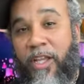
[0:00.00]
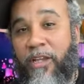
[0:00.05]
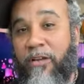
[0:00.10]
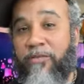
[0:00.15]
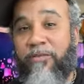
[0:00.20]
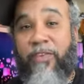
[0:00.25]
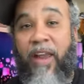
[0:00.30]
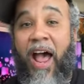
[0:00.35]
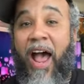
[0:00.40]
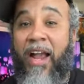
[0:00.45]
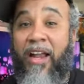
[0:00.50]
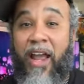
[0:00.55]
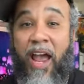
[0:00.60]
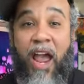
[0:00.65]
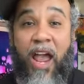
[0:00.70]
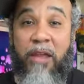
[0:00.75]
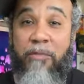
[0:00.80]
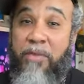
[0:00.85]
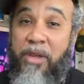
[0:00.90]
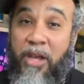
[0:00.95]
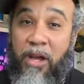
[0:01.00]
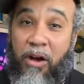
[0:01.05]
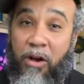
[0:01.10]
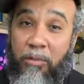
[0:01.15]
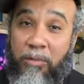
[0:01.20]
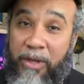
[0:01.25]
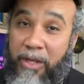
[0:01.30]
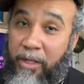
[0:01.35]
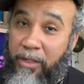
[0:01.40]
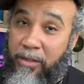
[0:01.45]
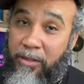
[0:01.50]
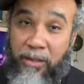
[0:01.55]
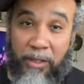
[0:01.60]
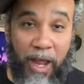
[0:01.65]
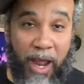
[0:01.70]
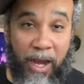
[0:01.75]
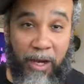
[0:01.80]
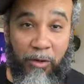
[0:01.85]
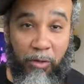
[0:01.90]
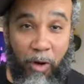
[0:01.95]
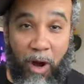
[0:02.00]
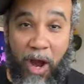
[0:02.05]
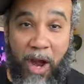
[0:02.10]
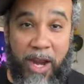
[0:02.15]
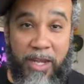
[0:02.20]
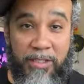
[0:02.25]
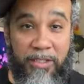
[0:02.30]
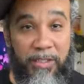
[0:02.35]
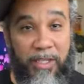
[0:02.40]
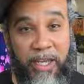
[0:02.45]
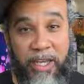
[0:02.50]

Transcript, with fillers: Fly guy be on me like crazy.